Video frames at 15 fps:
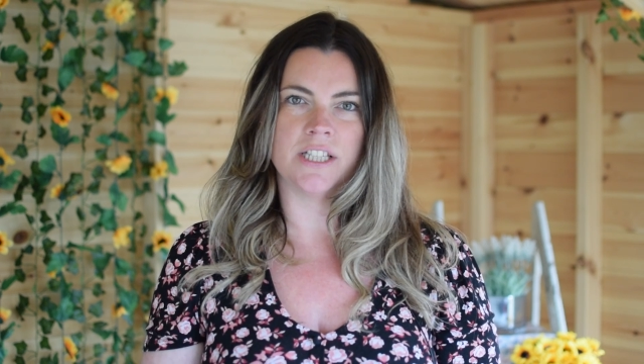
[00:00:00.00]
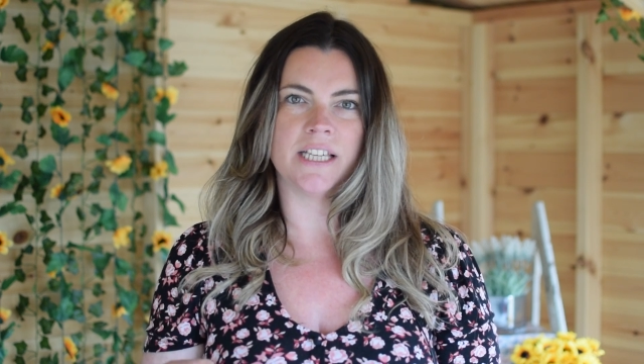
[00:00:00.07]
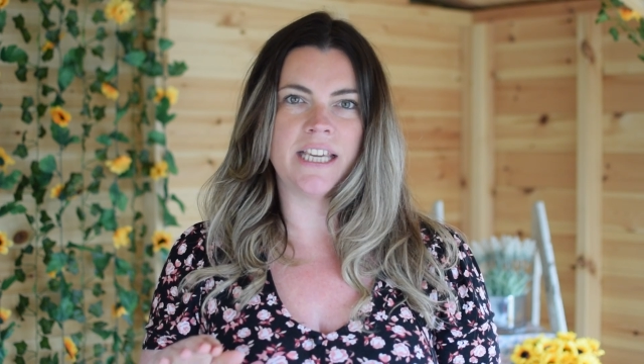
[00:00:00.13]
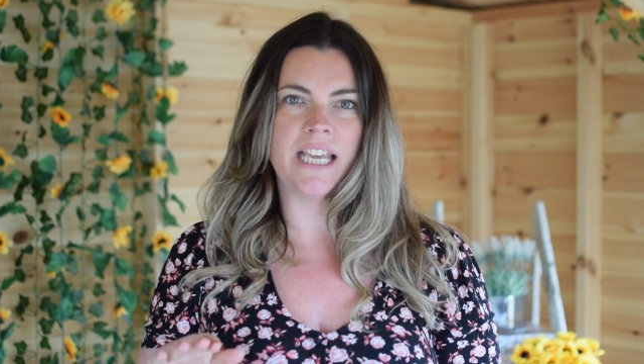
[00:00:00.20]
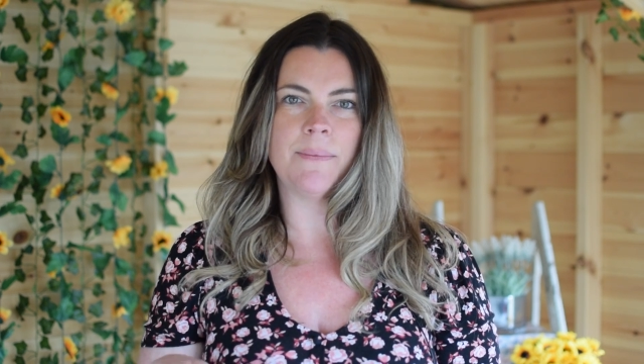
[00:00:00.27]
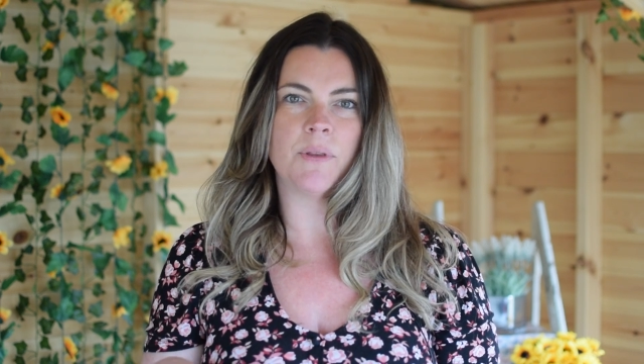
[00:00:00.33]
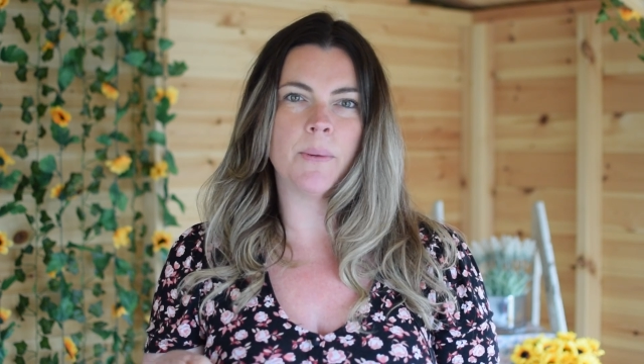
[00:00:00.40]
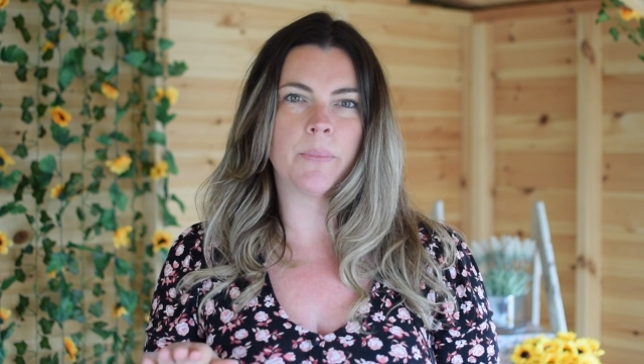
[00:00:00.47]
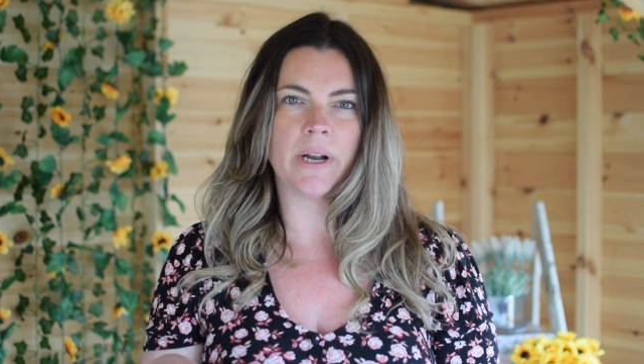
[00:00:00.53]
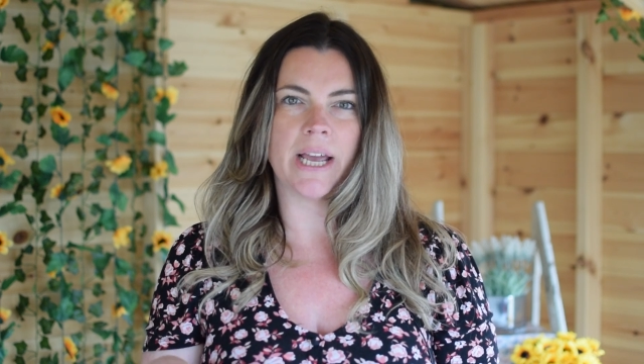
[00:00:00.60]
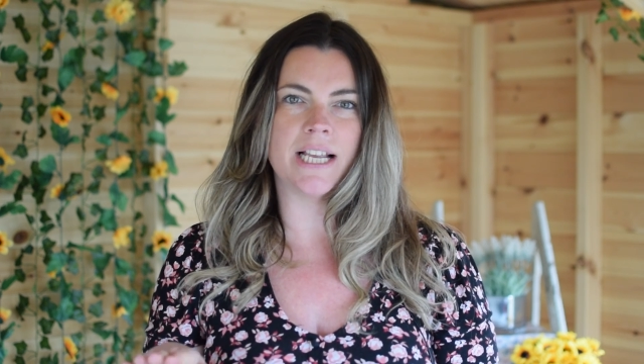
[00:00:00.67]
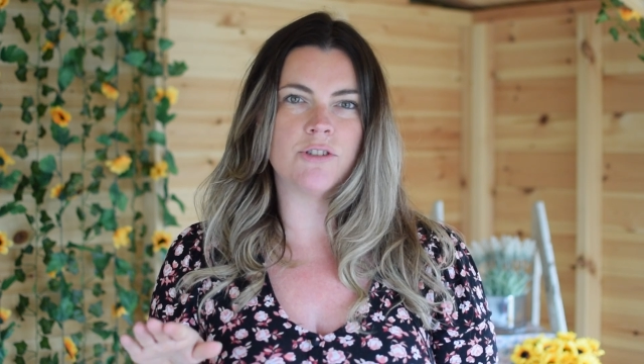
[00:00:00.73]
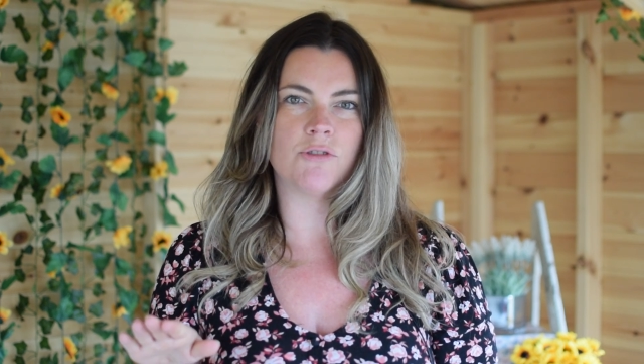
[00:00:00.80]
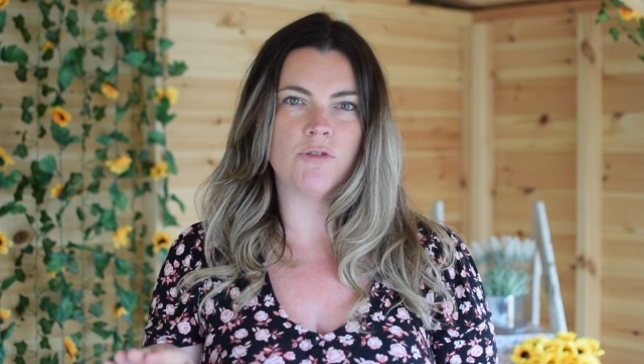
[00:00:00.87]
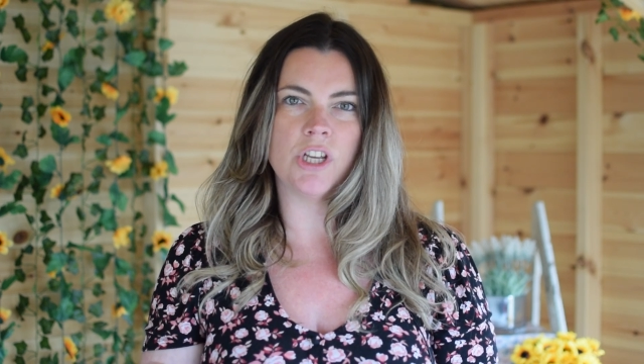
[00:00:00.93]
to keep the
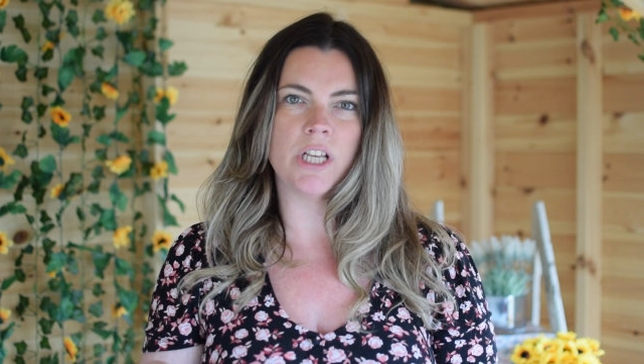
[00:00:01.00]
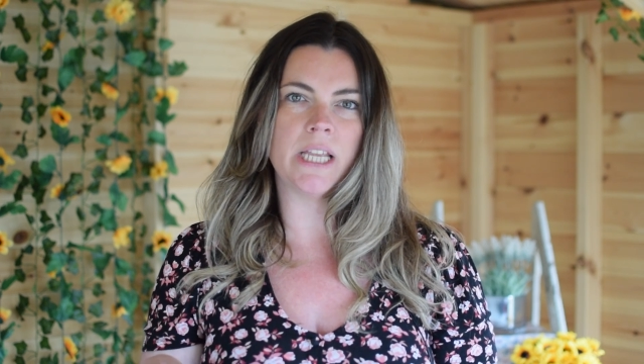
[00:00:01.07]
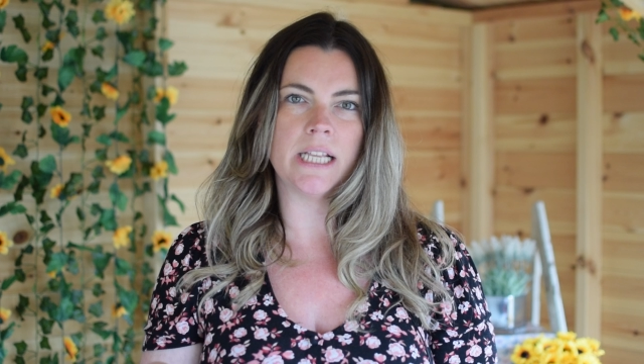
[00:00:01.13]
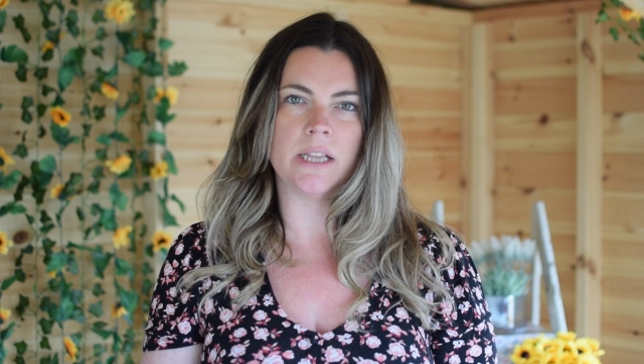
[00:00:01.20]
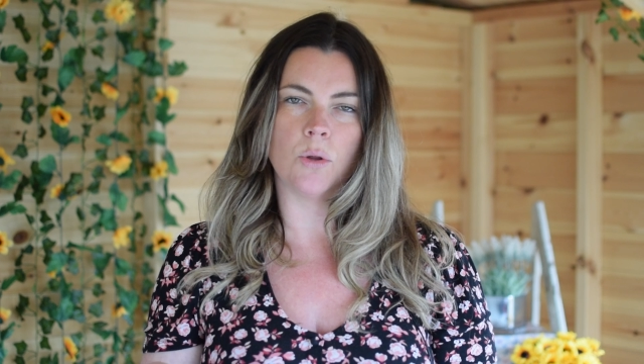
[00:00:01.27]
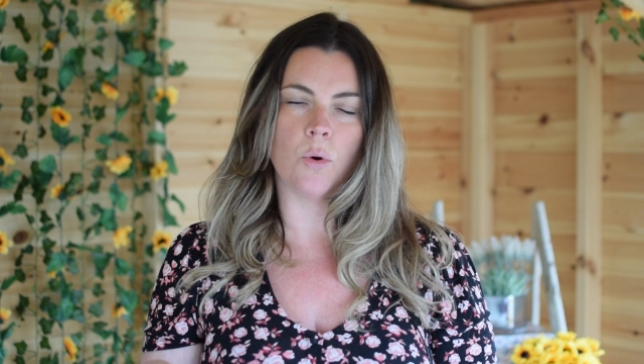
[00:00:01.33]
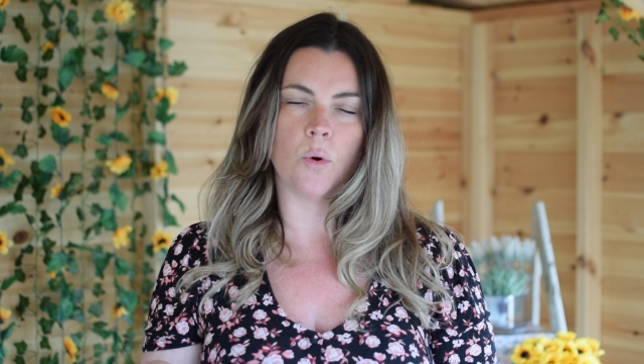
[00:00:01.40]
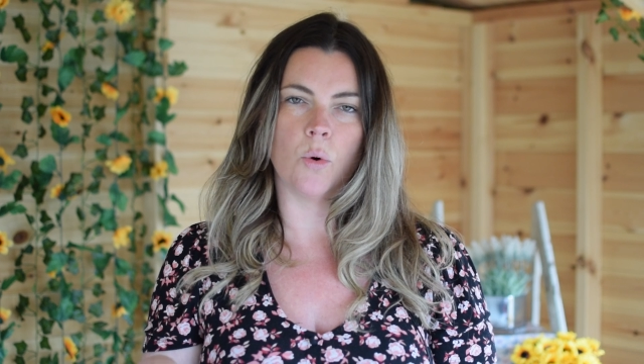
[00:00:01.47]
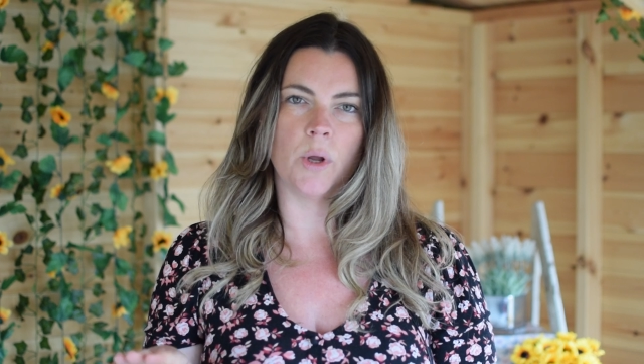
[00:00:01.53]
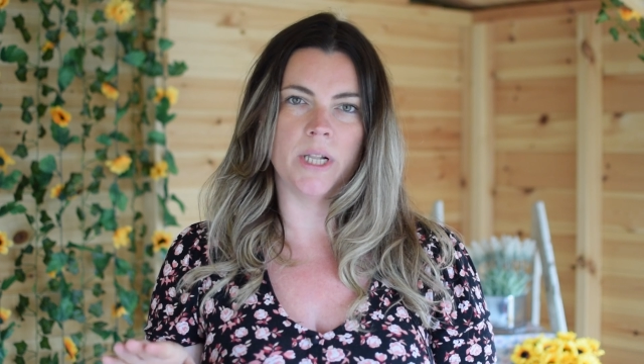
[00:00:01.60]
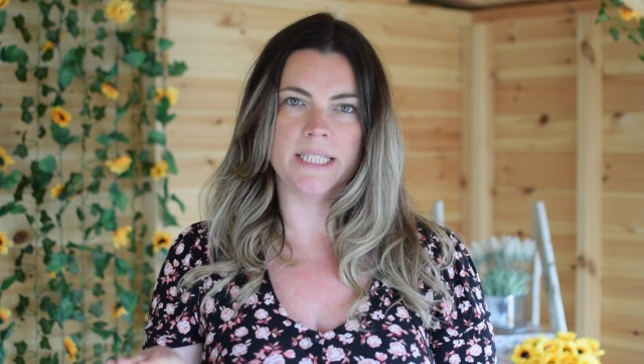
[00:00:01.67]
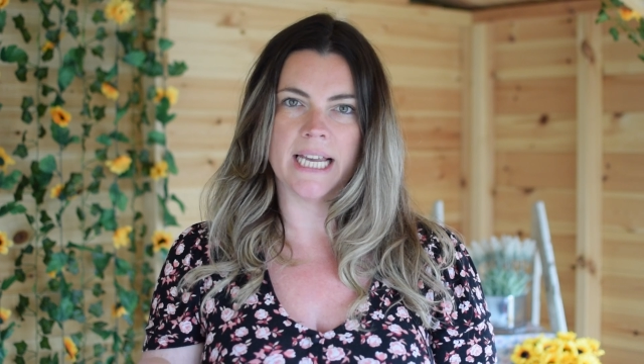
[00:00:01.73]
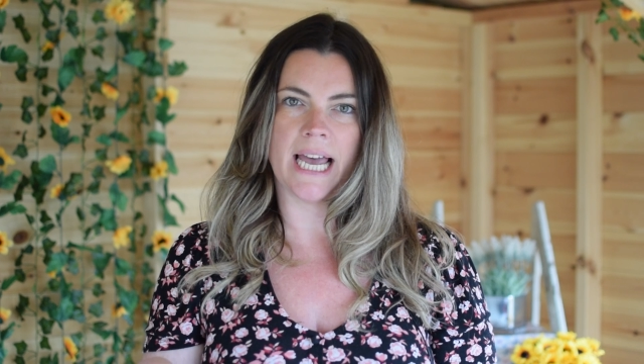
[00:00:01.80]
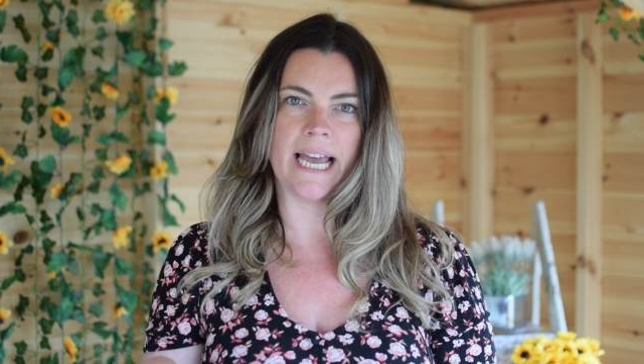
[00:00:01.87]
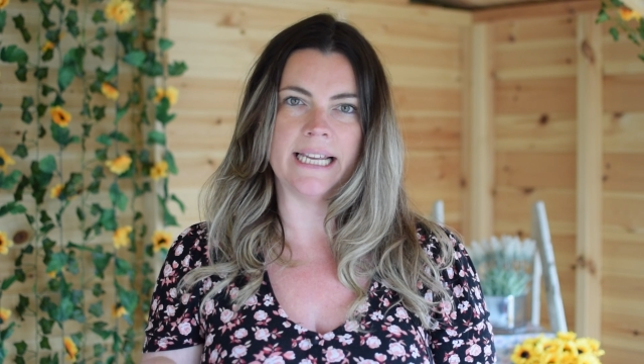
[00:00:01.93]
price really low
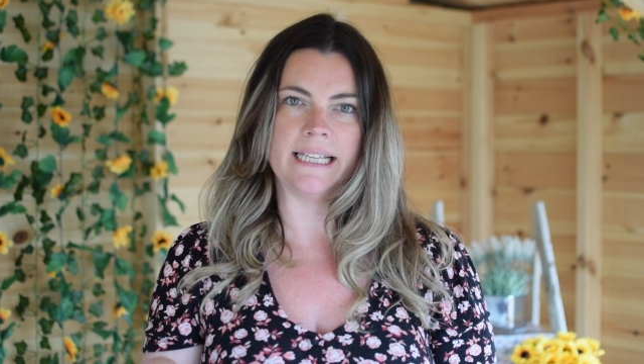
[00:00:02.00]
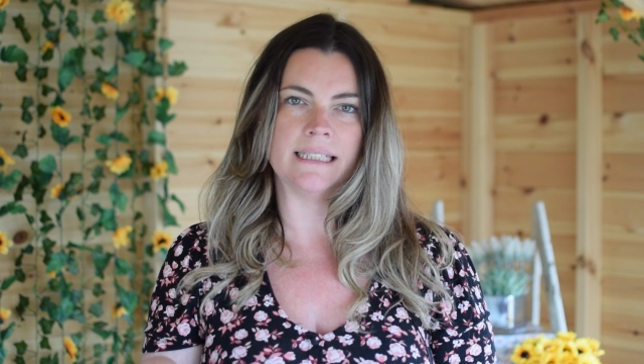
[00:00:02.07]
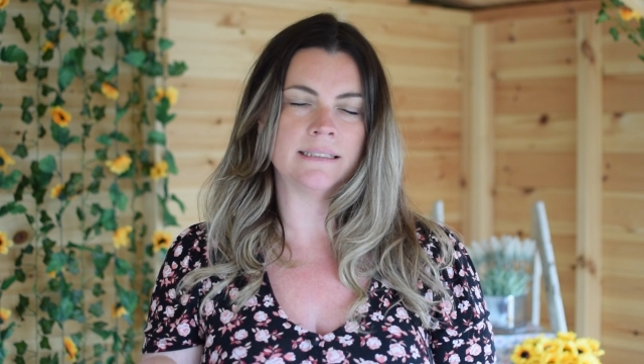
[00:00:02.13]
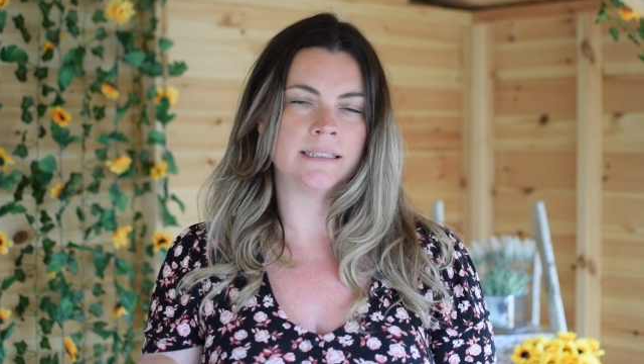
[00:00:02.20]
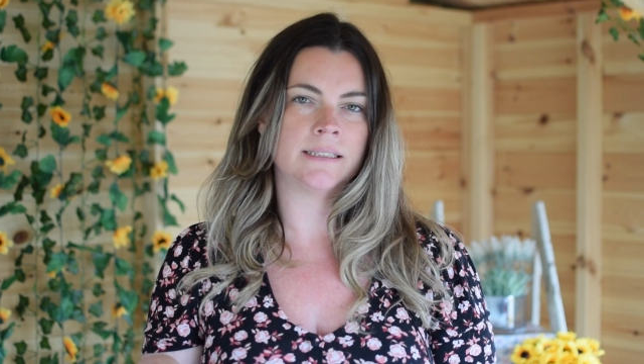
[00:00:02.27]
and tight